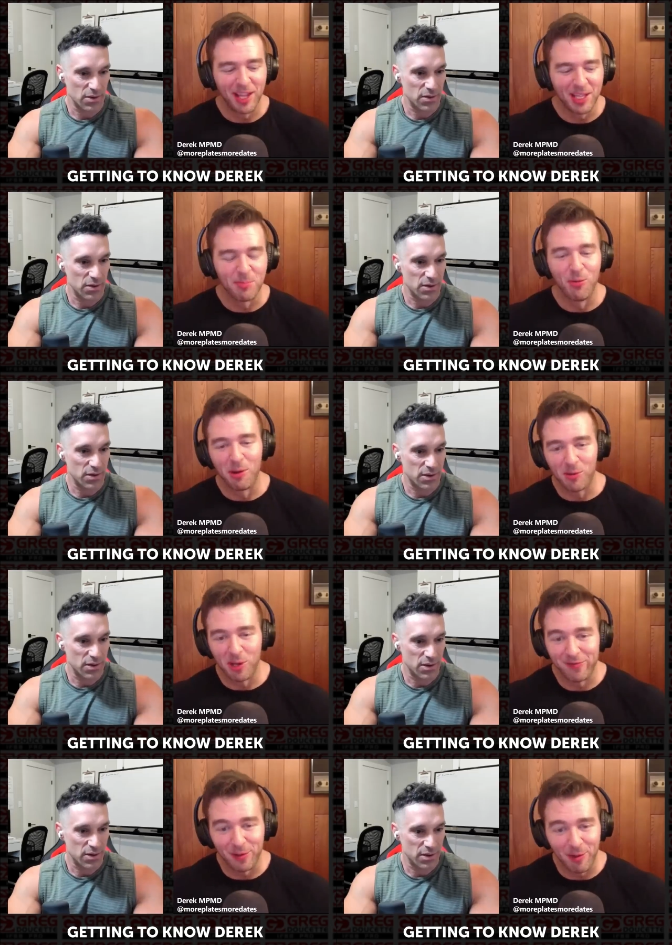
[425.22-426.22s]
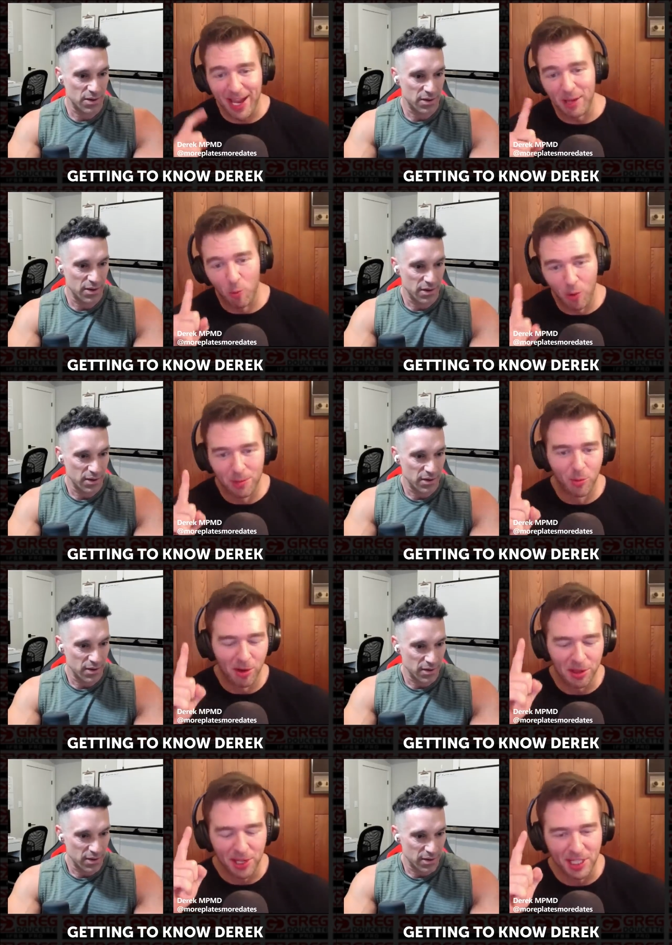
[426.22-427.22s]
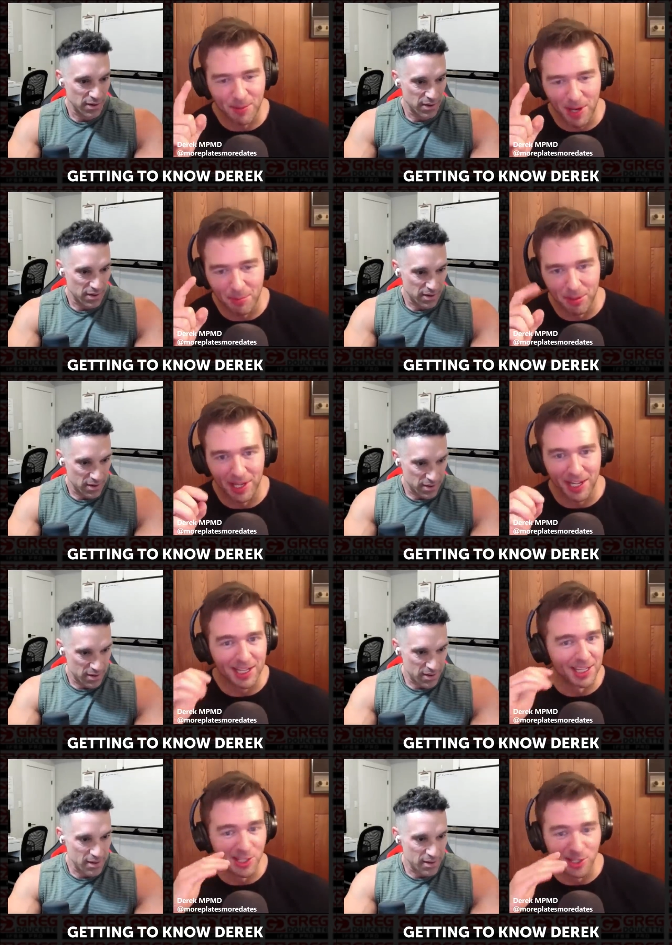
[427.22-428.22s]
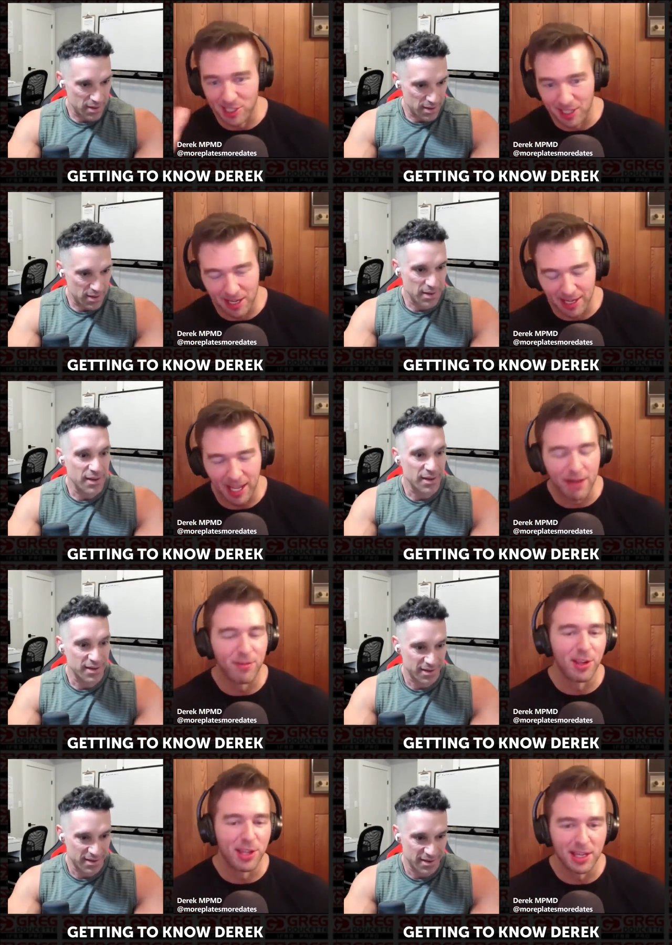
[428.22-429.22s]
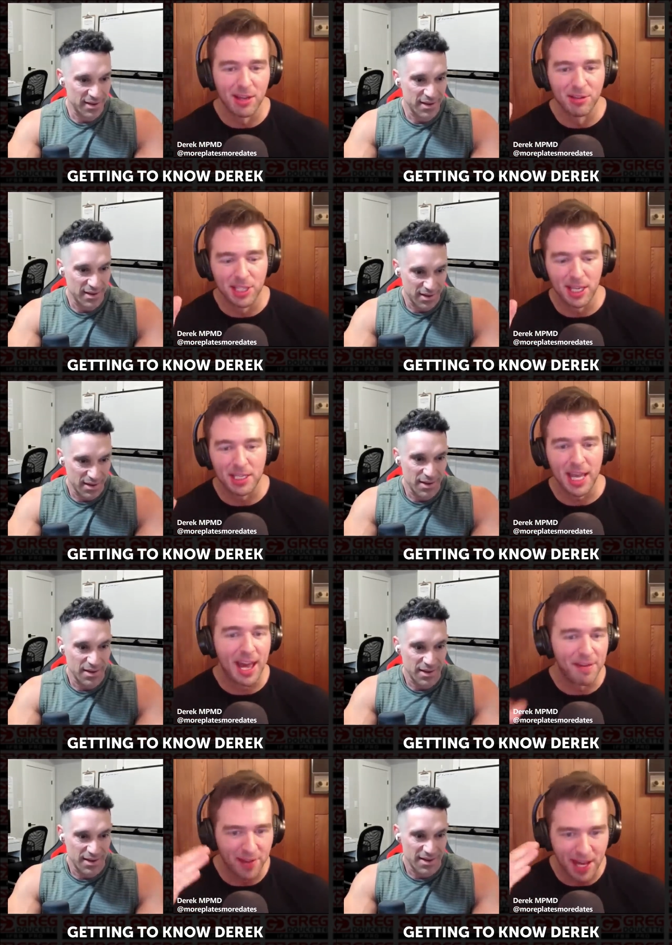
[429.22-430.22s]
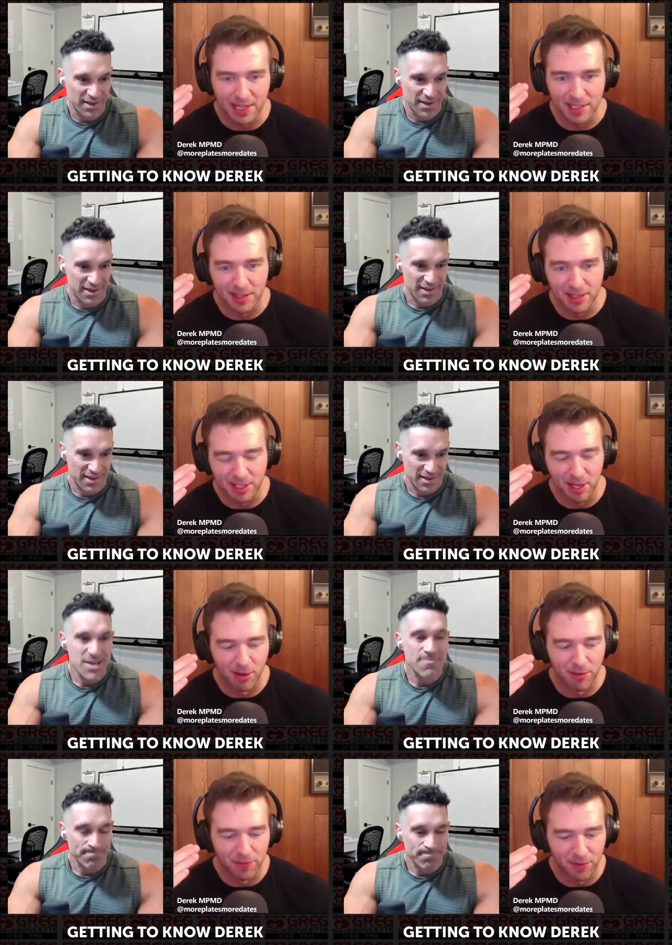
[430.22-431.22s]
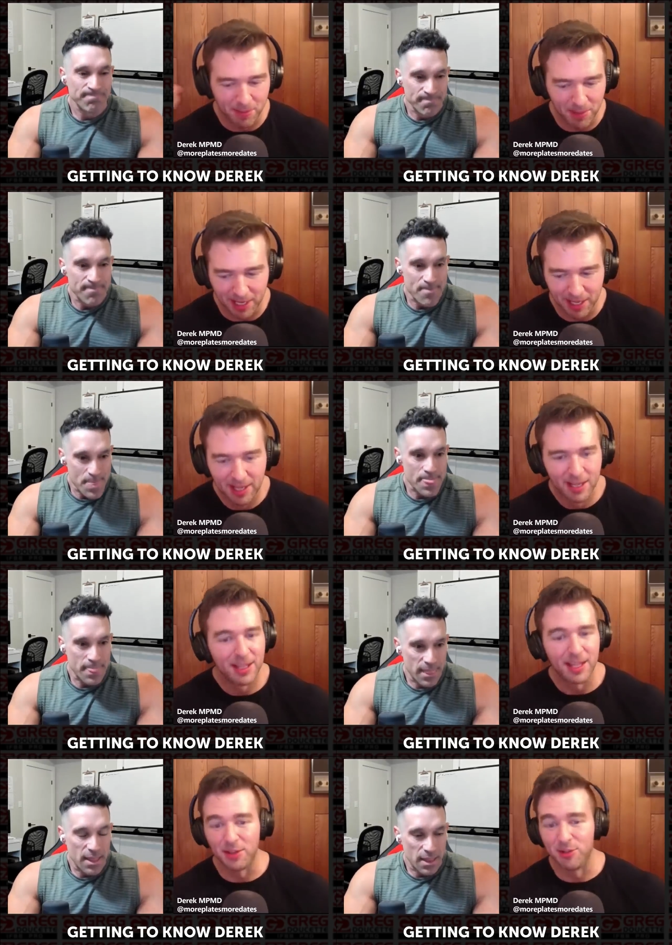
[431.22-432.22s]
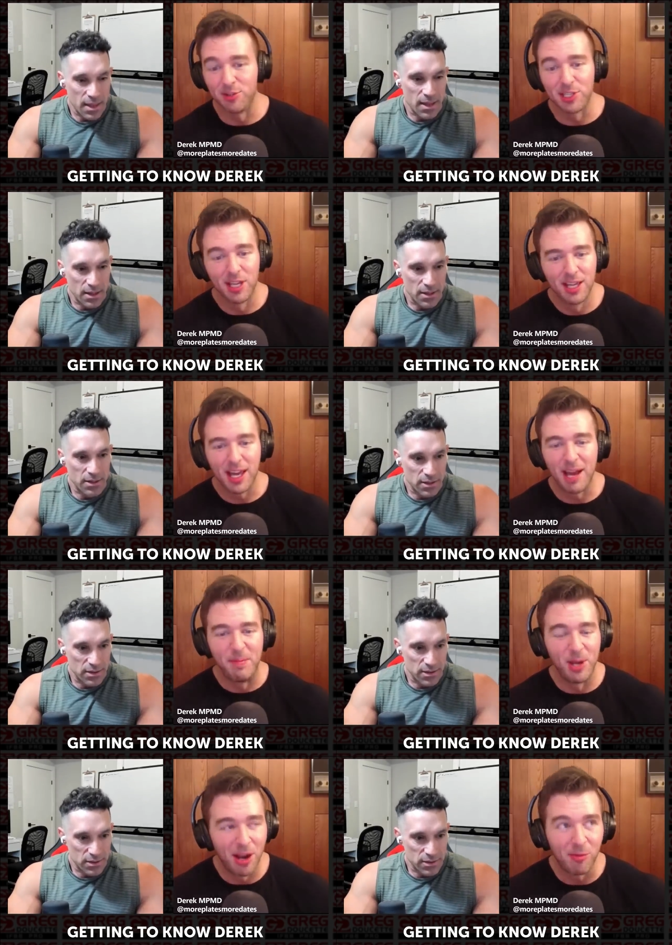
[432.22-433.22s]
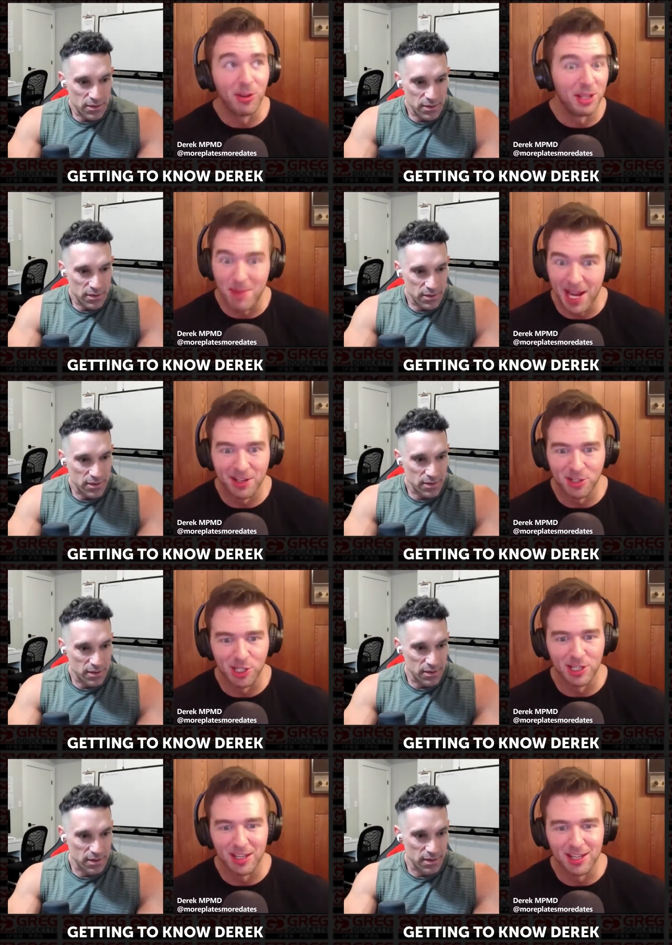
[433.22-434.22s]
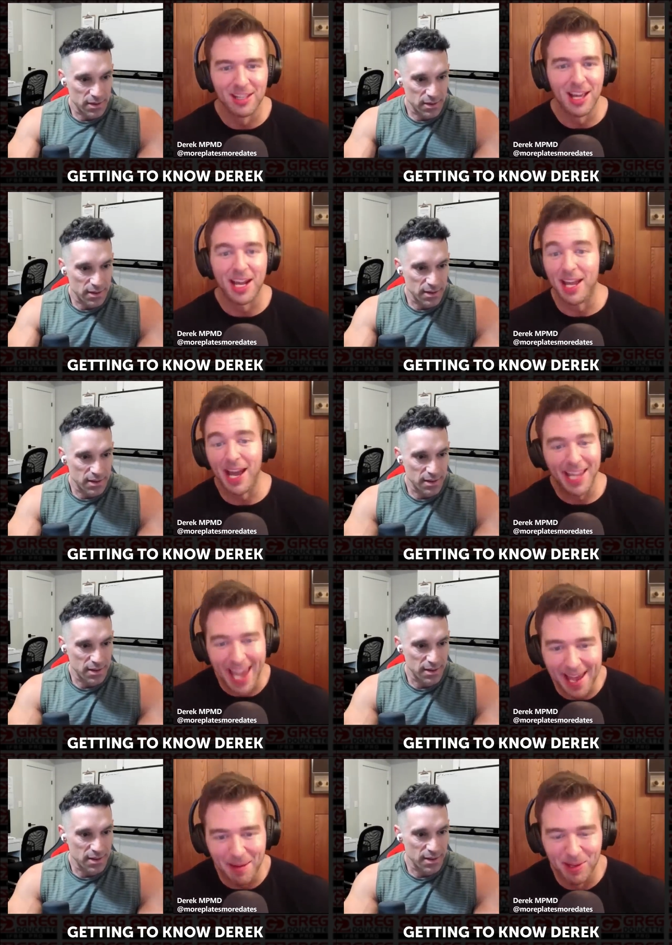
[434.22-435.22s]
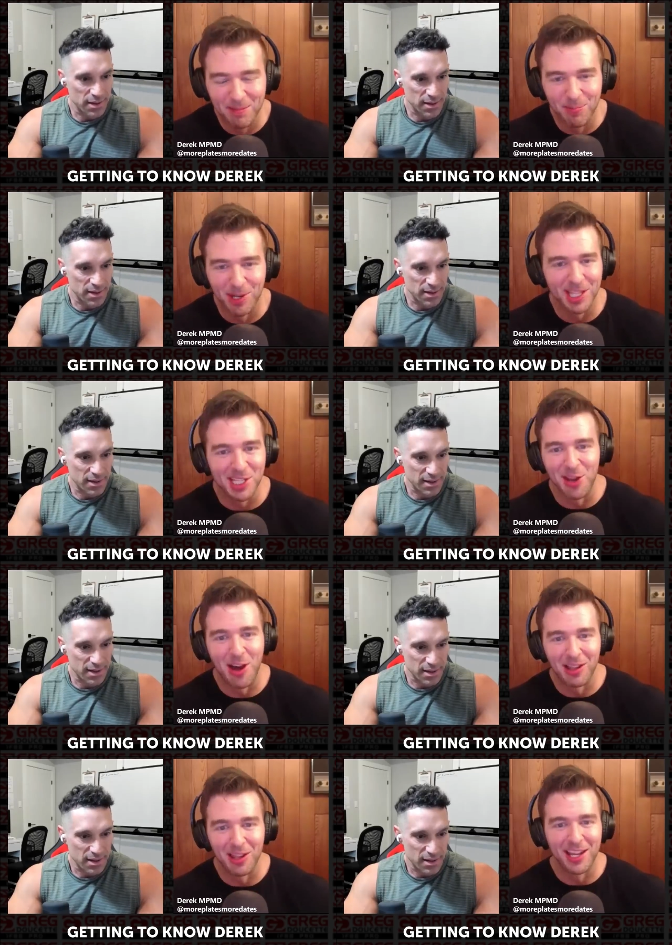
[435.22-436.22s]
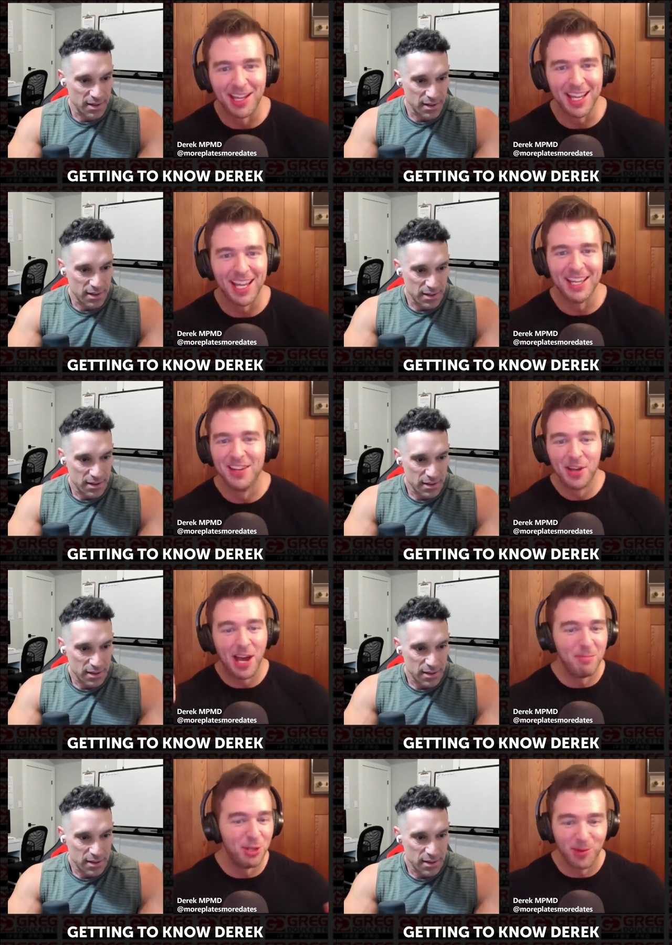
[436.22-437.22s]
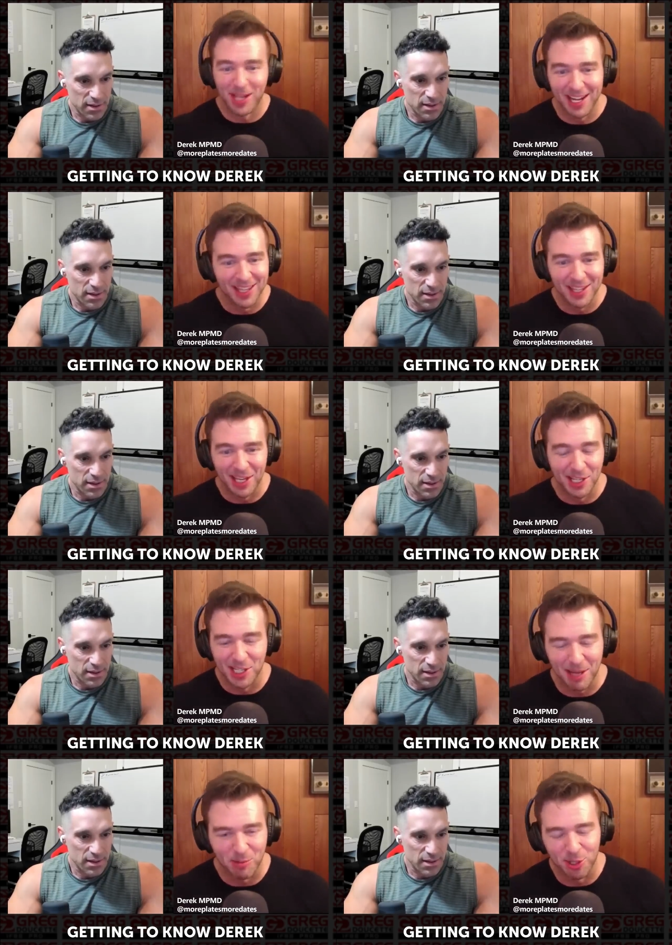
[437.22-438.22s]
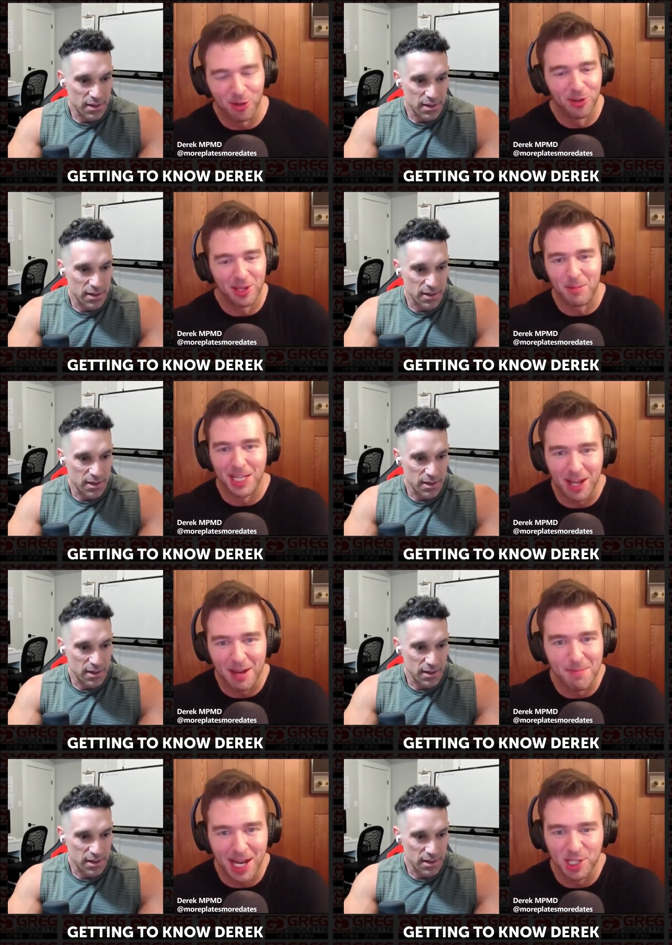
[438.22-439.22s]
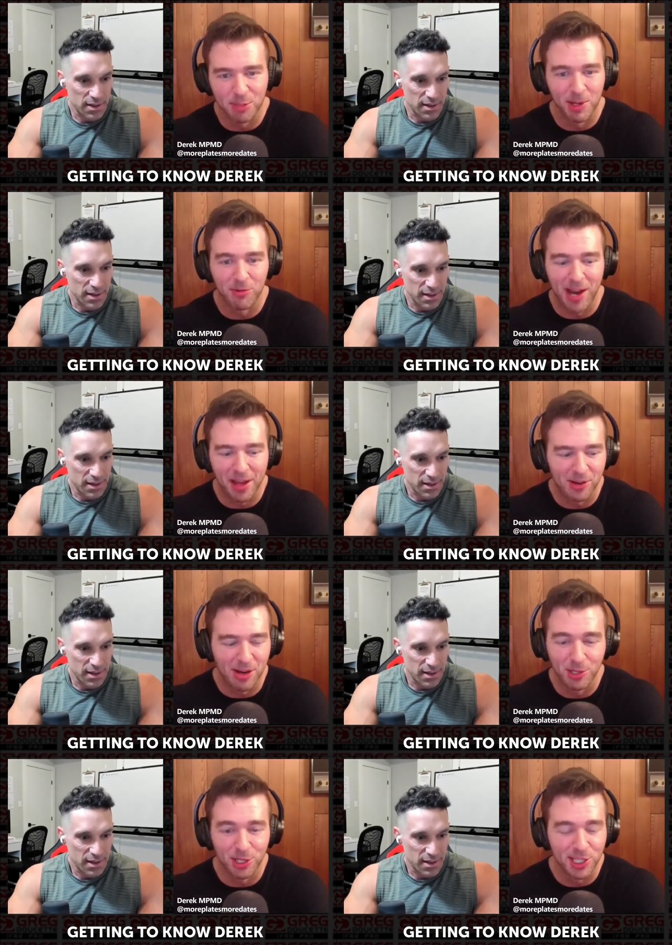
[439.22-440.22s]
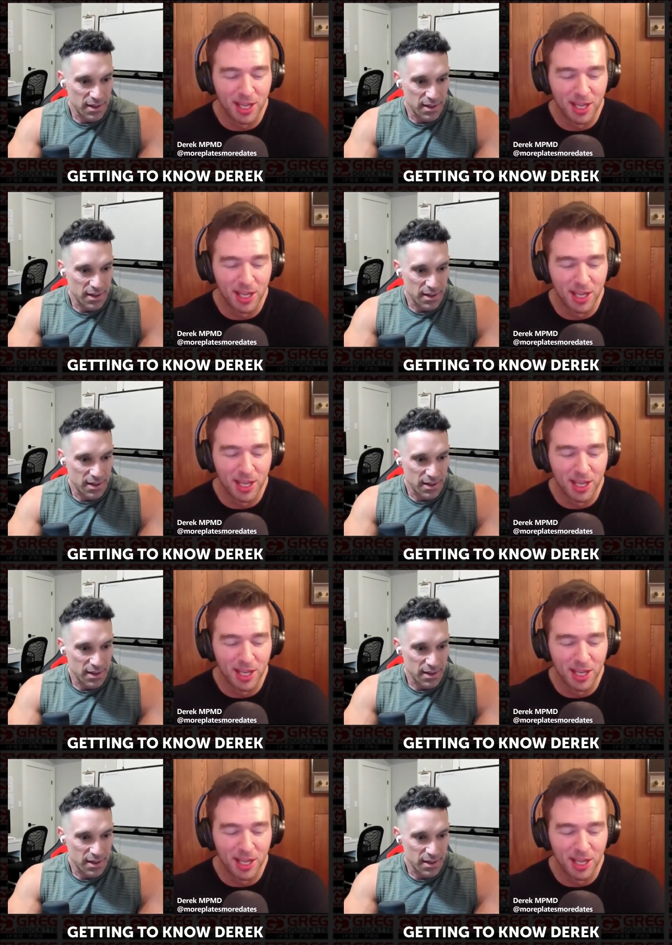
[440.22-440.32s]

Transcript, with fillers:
Speaker 1: at the point where if you add one more thing to my plate it's just like everything else gets half-assed so for me like there's i'm not really managing it i i am but it's not like i'm doing anything exceptional in my time management rather i'm just